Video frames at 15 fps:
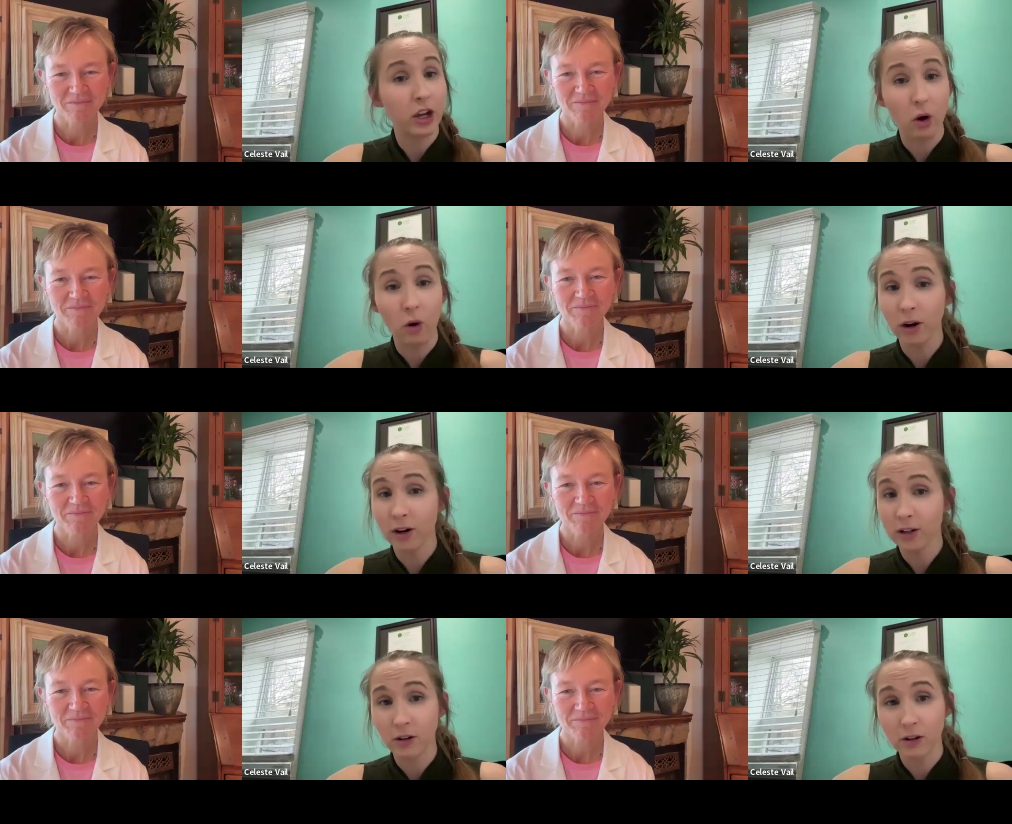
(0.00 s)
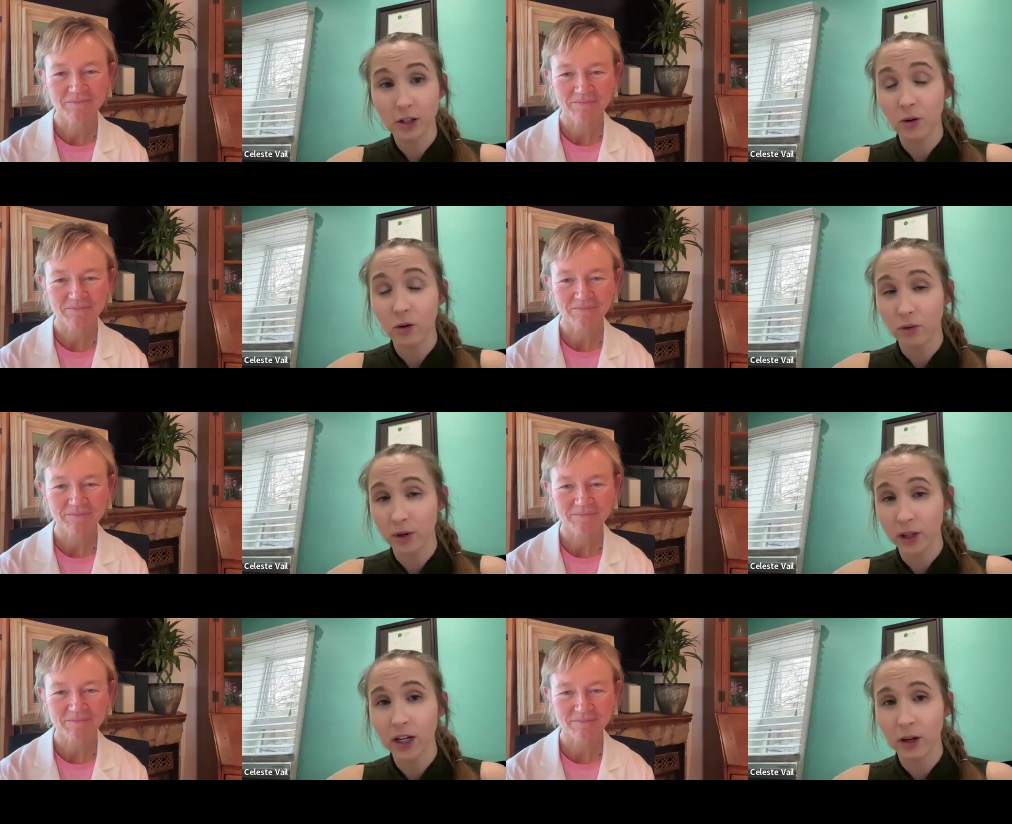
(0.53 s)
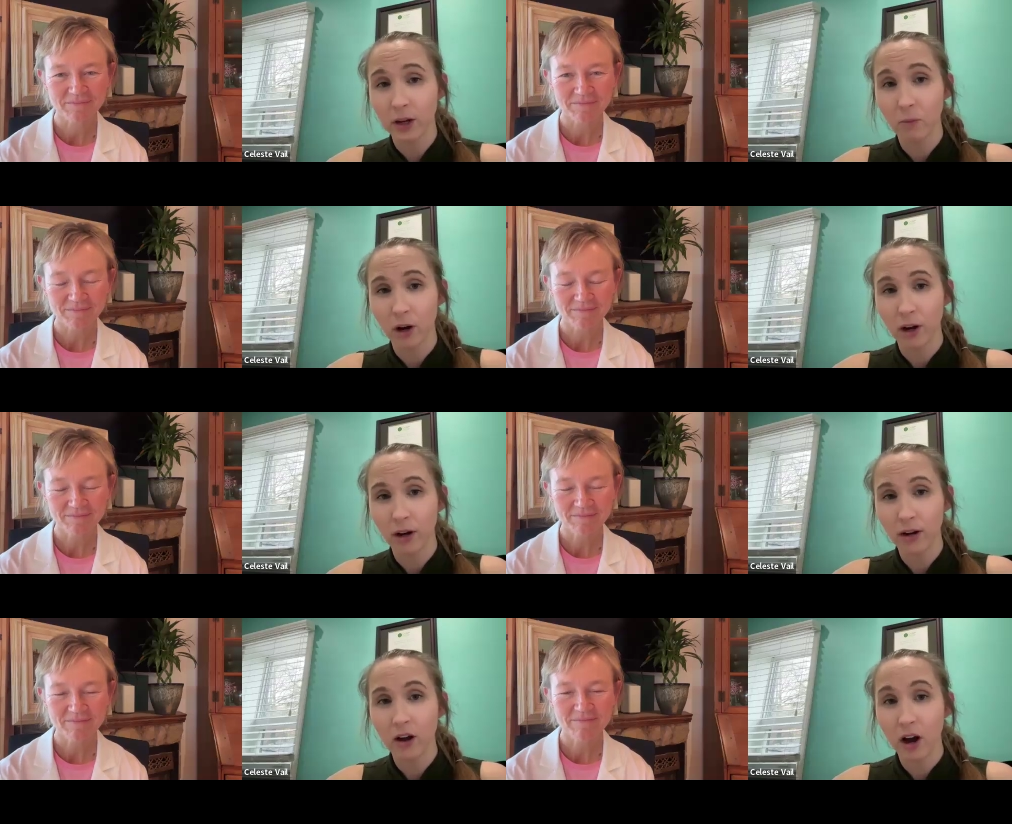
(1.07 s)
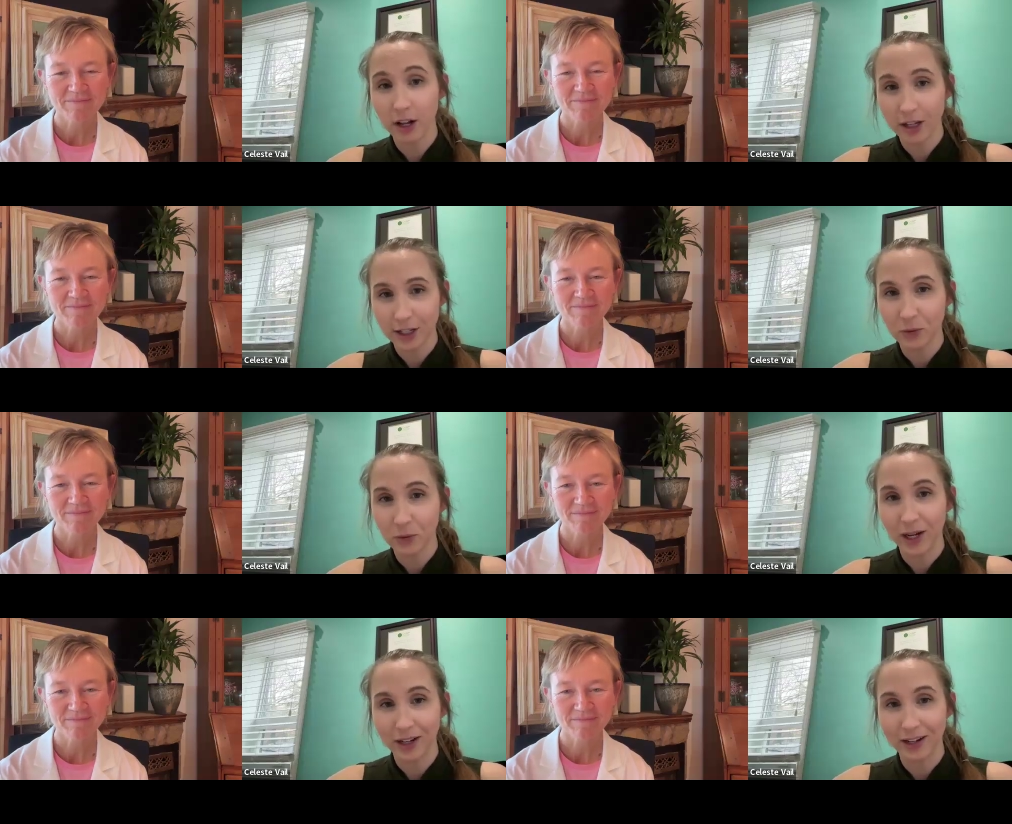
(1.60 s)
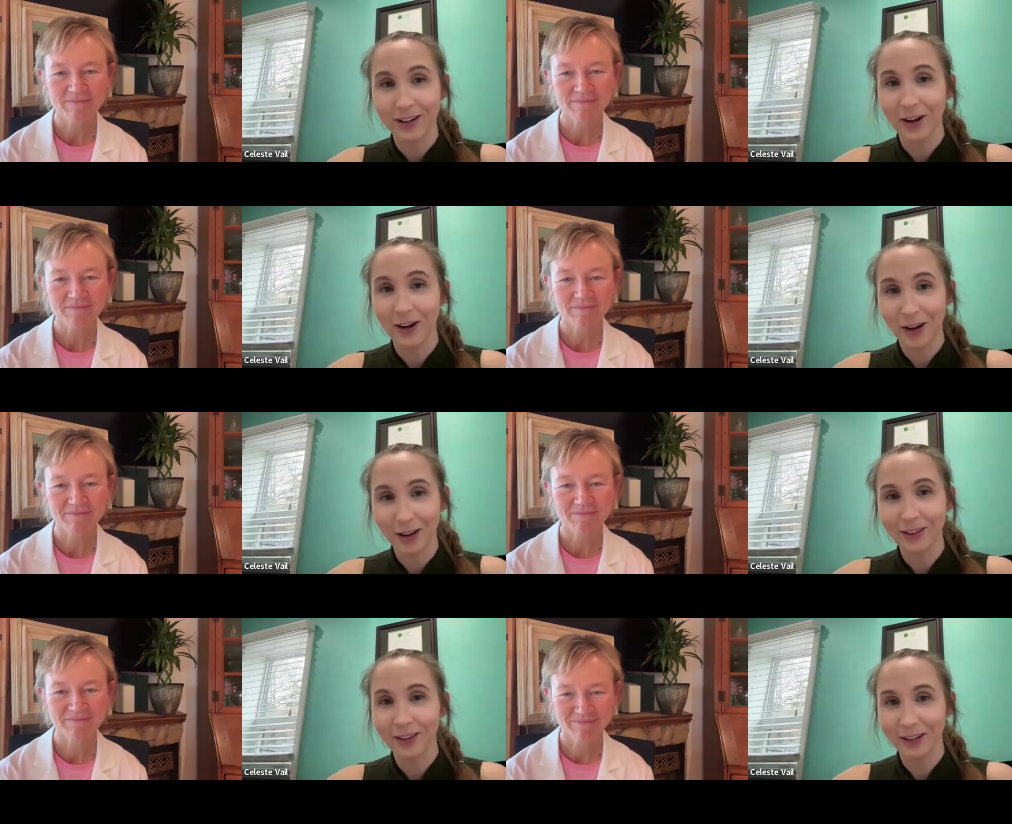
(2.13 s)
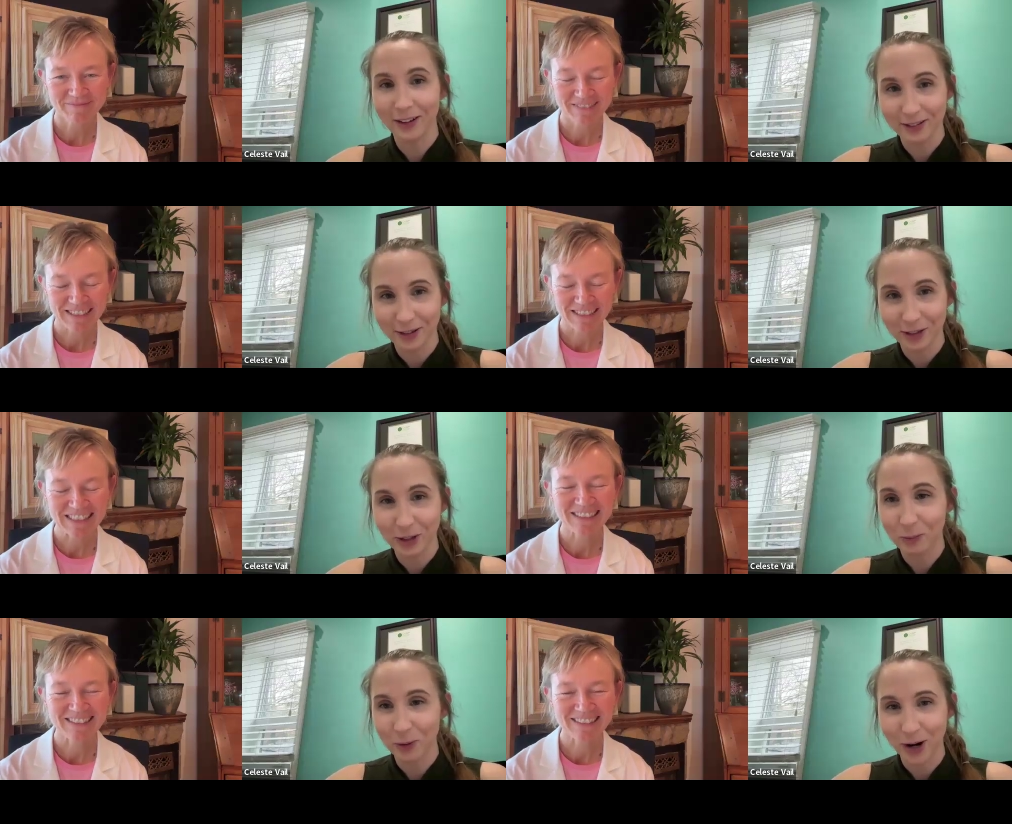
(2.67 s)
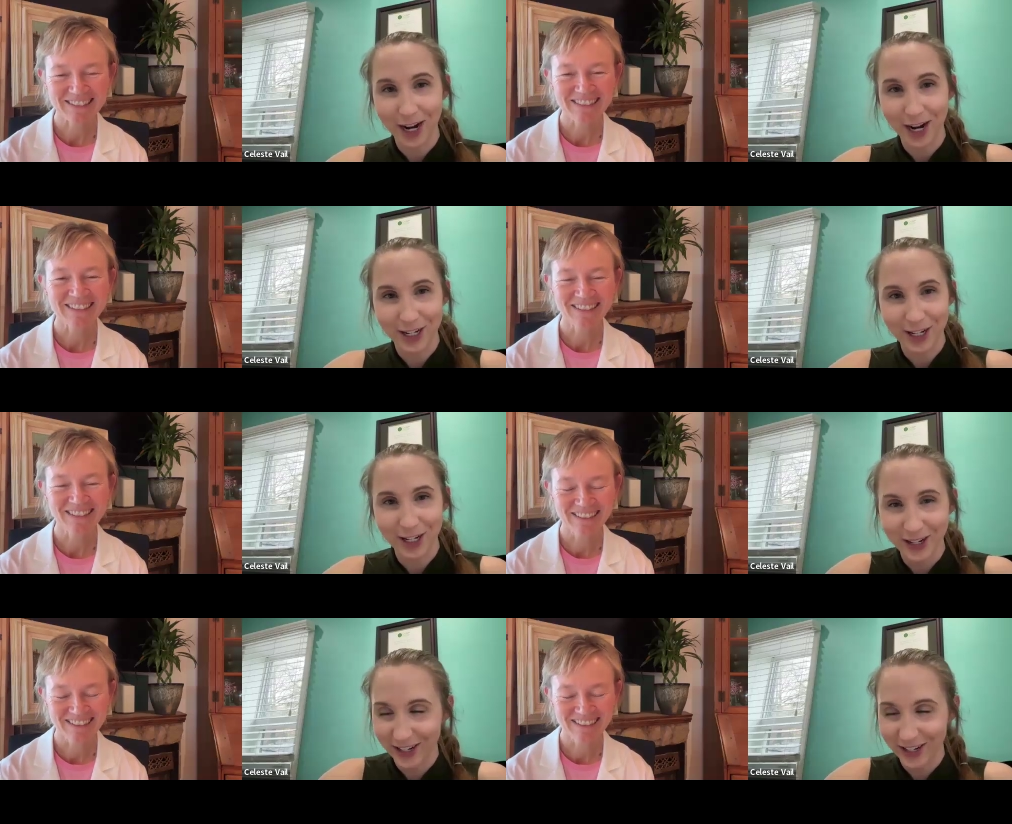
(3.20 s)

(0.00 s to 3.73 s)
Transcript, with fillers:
Speaker 1: Greek yogurt's also a really good one, unsweetened, not the super high